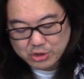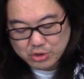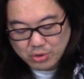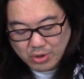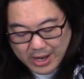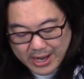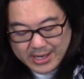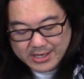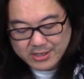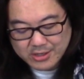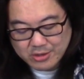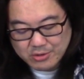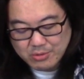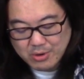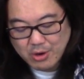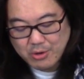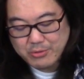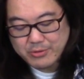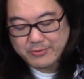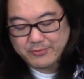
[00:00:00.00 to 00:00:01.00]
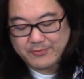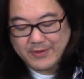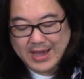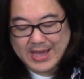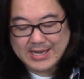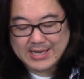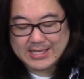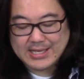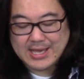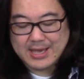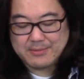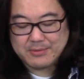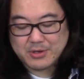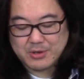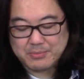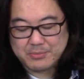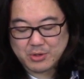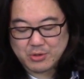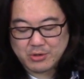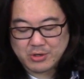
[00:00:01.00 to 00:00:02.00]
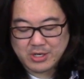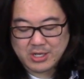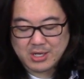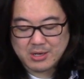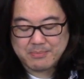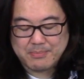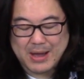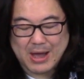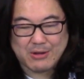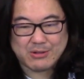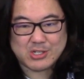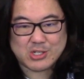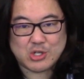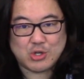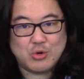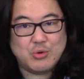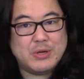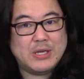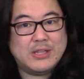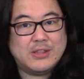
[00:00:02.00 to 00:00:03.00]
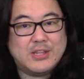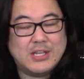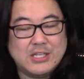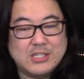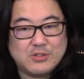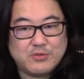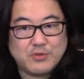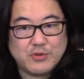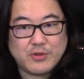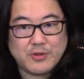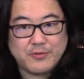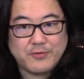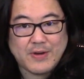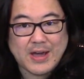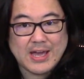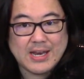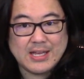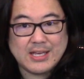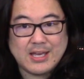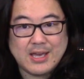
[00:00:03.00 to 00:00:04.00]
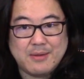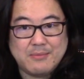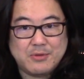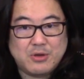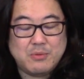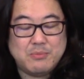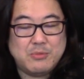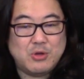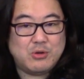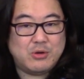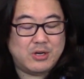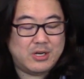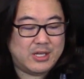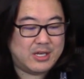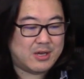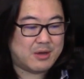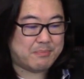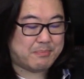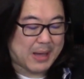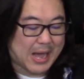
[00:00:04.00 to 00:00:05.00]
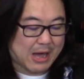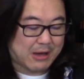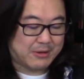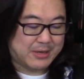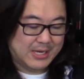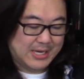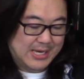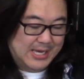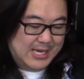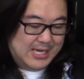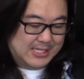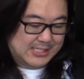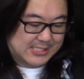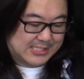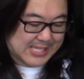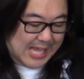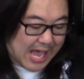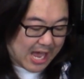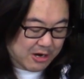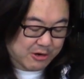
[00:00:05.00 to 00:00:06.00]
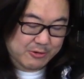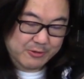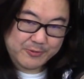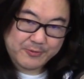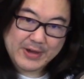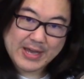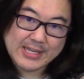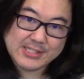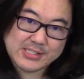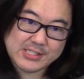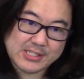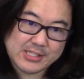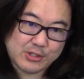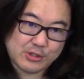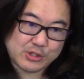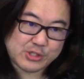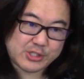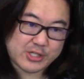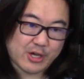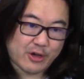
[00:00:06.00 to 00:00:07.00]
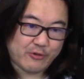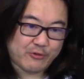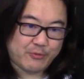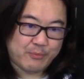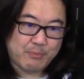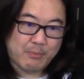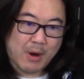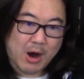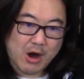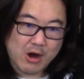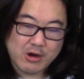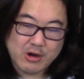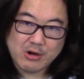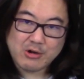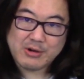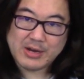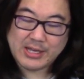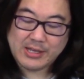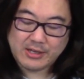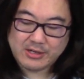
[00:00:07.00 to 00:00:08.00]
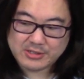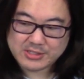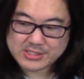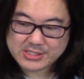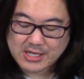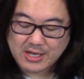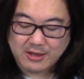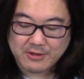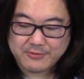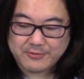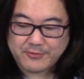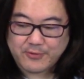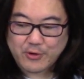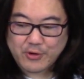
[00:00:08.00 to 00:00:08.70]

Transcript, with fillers: trying to grow the fighting game community, about doing things for the fighting game community, about sacrificing yourself, martyring yourself